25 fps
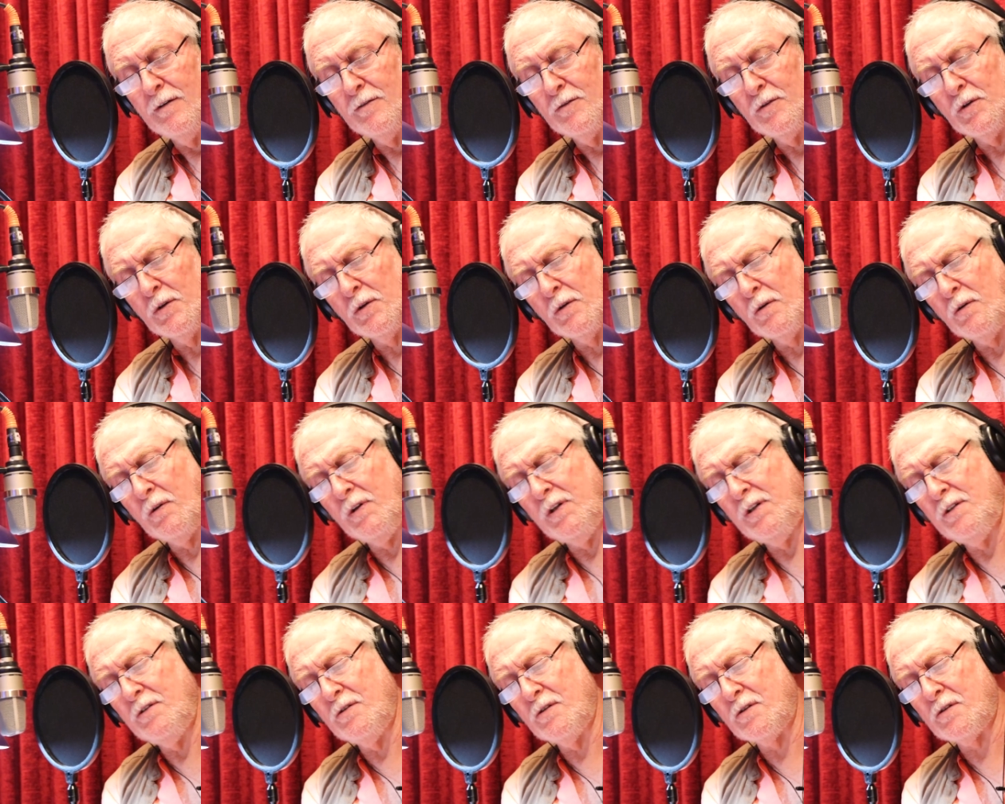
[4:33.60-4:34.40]
The
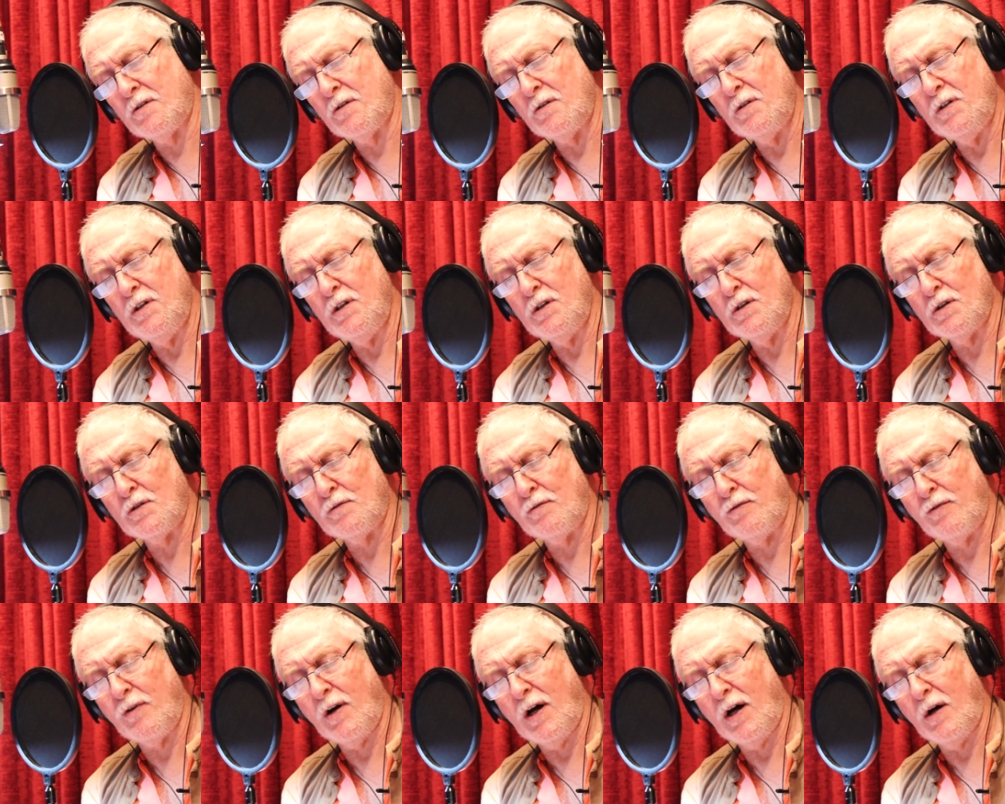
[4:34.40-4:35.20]
green trees
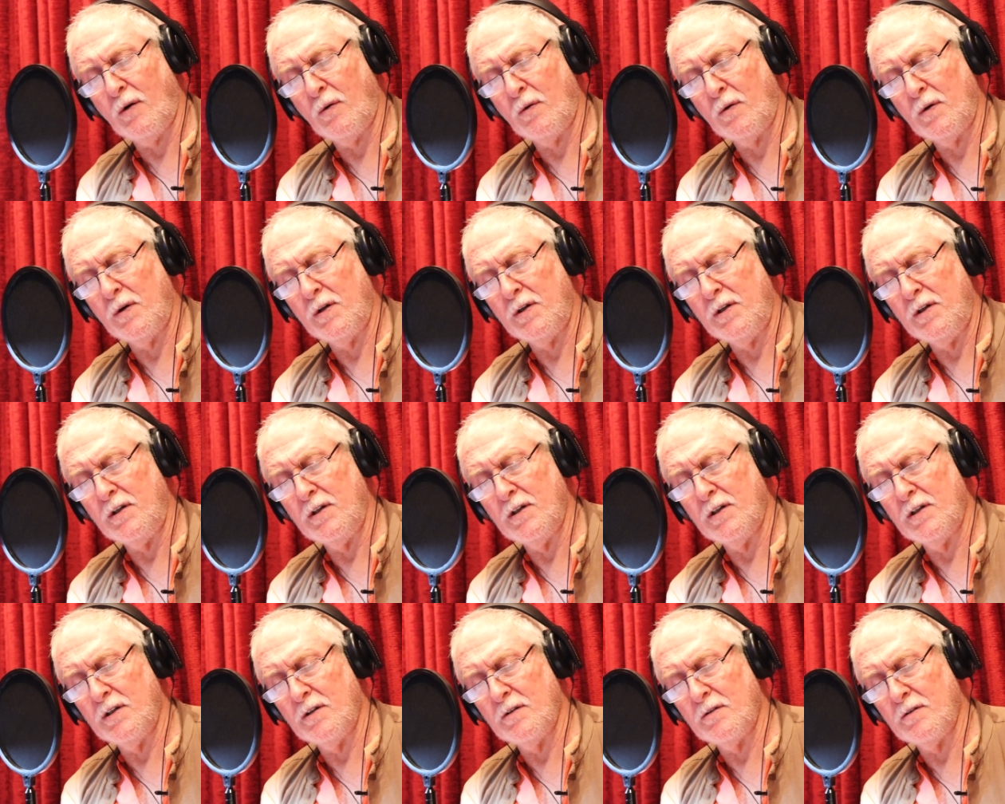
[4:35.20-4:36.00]
flower
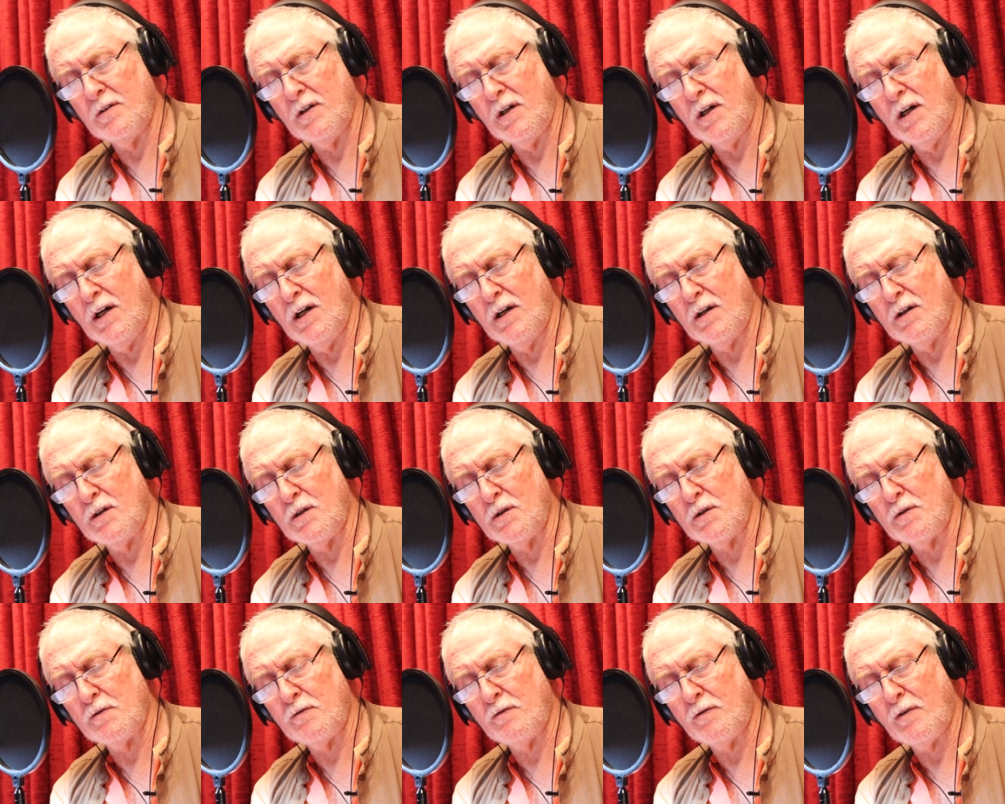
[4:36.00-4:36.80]
here, the air
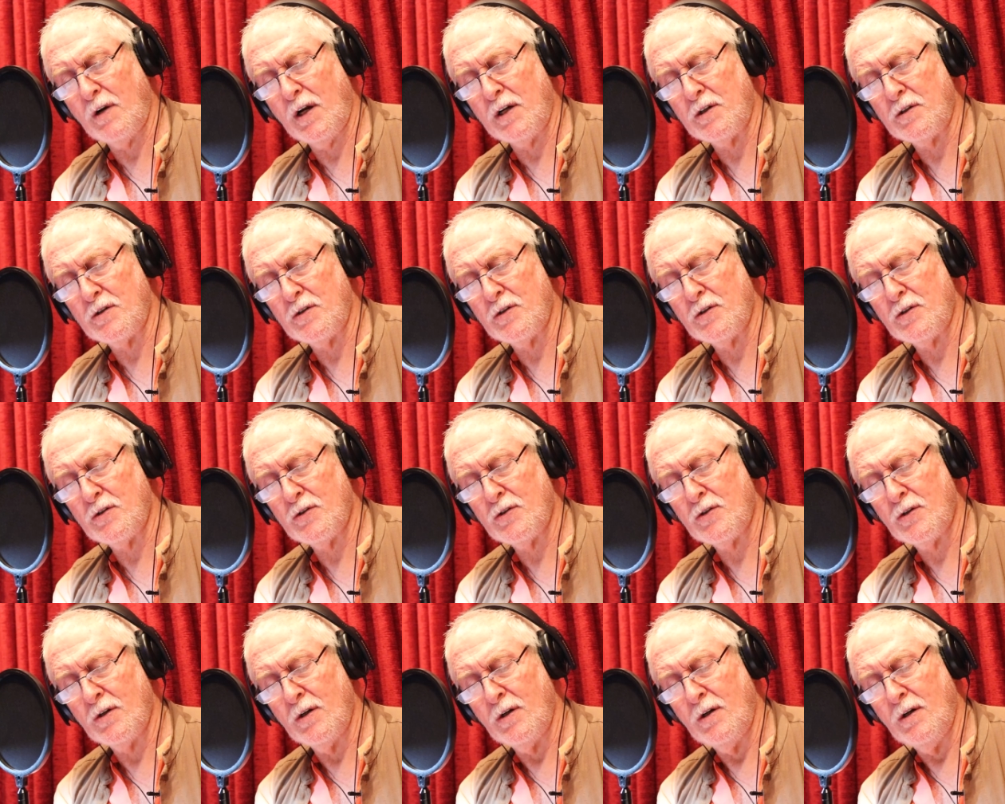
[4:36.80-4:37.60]
is
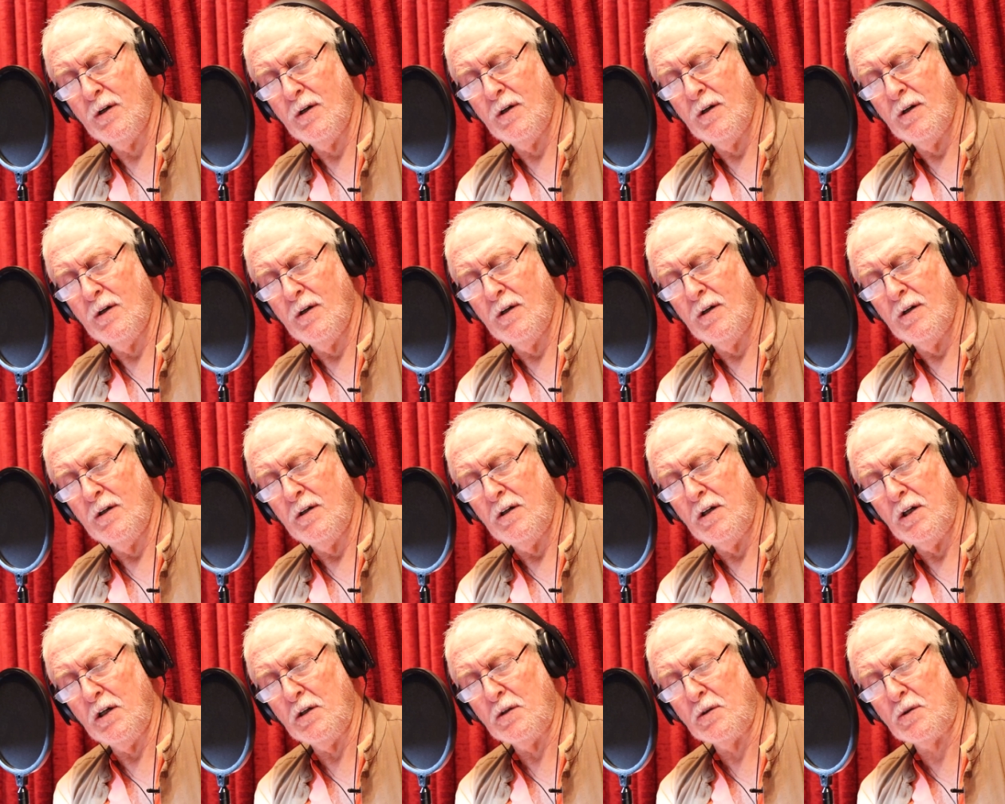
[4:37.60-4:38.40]
fresh.
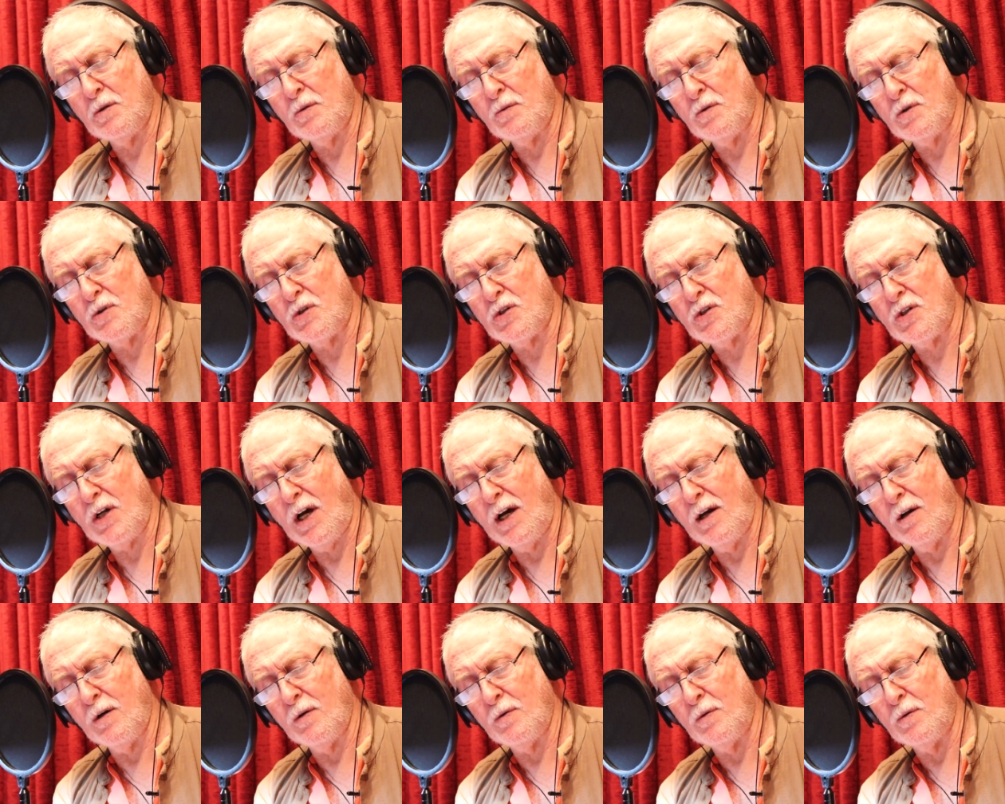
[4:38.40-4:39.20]
Into the
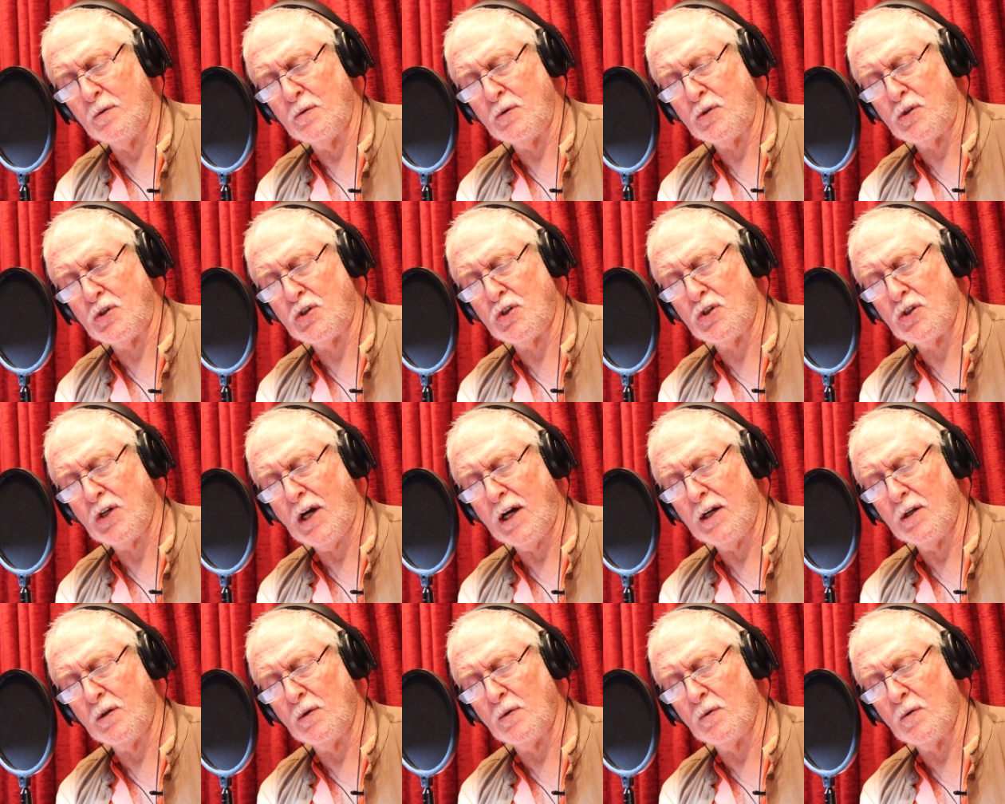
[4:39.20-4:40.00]
shallows,
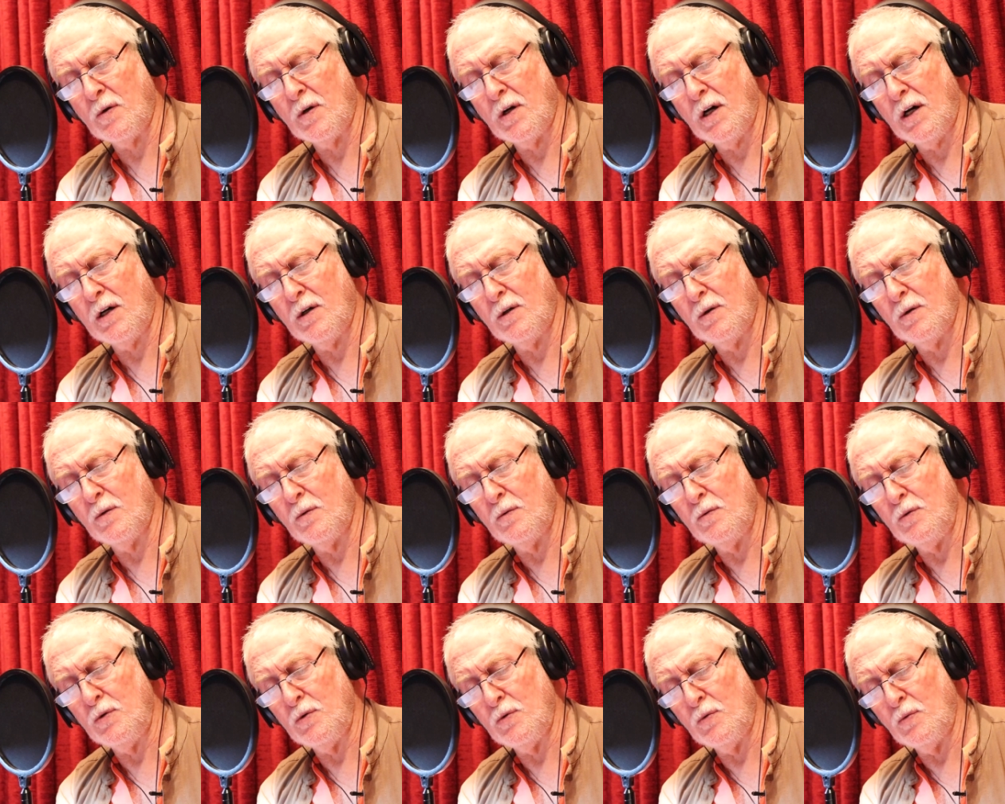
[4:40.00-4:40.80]
shadowed
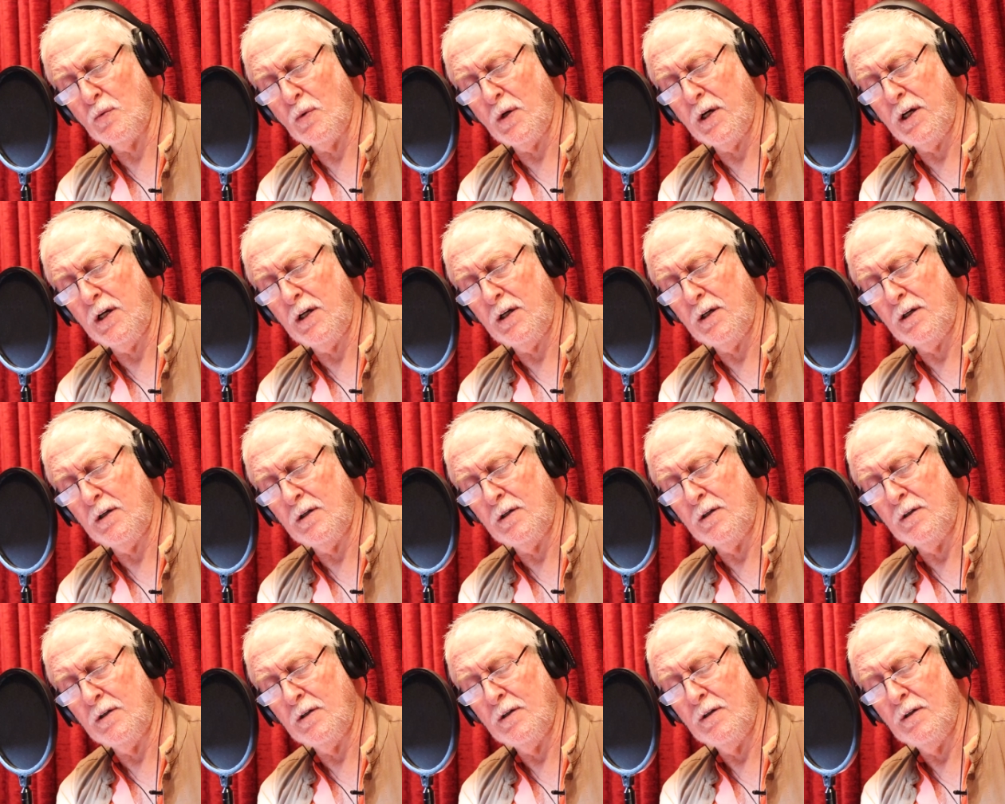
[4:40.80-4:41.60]
now, you
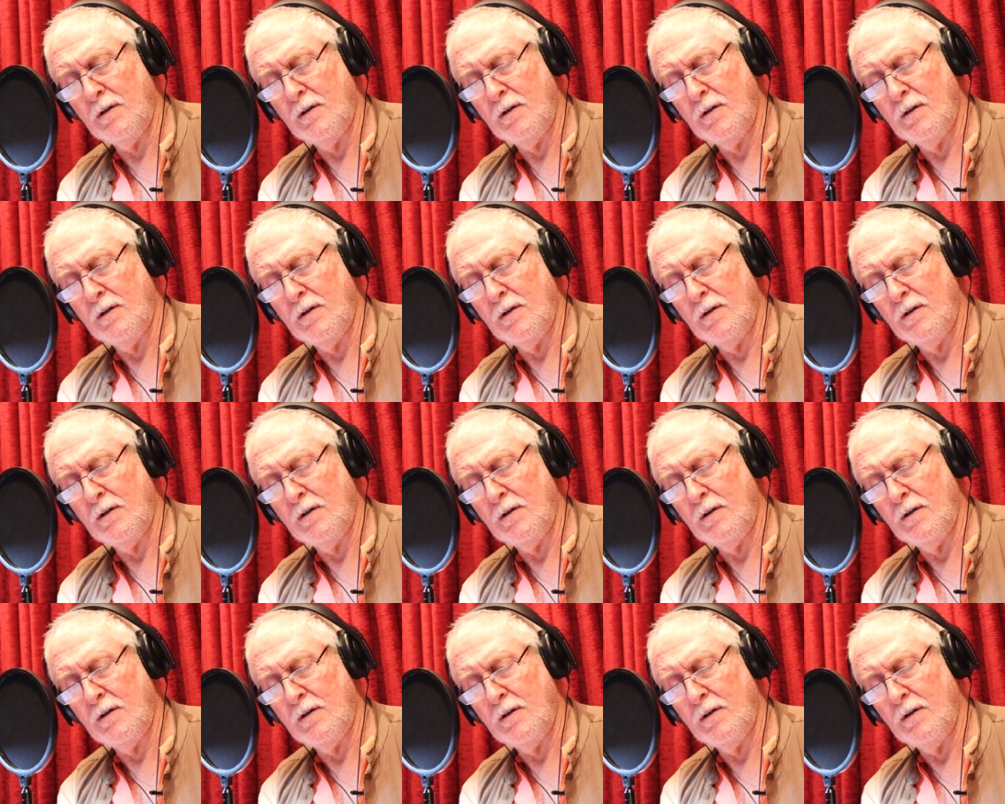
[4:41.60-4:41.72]
wade.